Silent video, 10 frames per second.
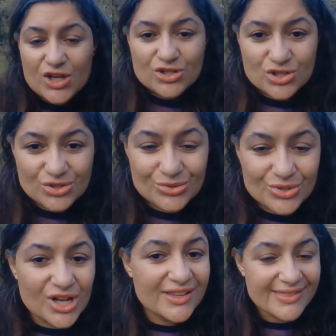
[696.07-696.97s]
to
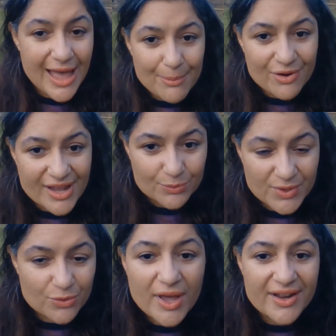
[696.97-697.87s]
collaborate
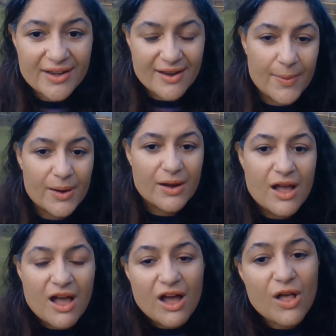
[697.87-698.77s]
with one another,
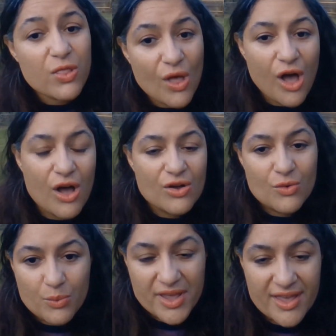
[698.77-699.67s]

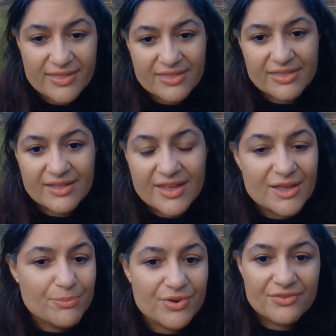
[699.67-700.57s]
along with
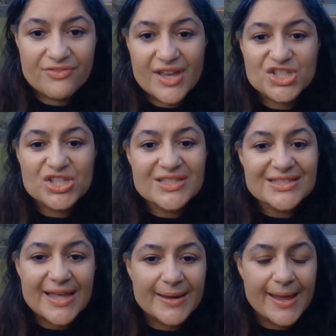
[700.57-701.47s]
professions
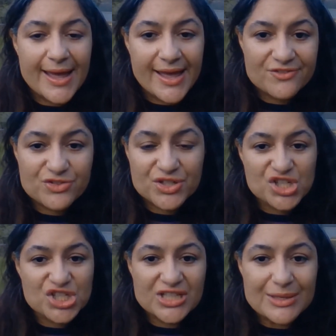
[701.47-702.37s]
that have
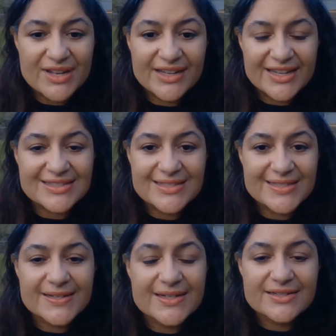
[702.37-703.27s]
traditionally been
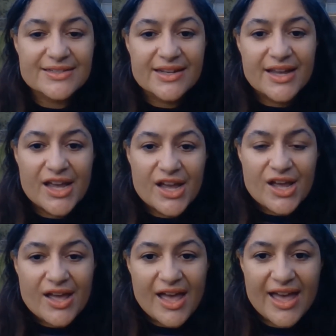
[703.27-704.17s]
considered
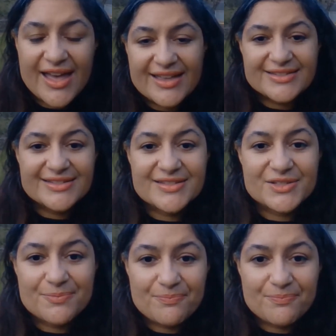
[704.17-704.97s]
as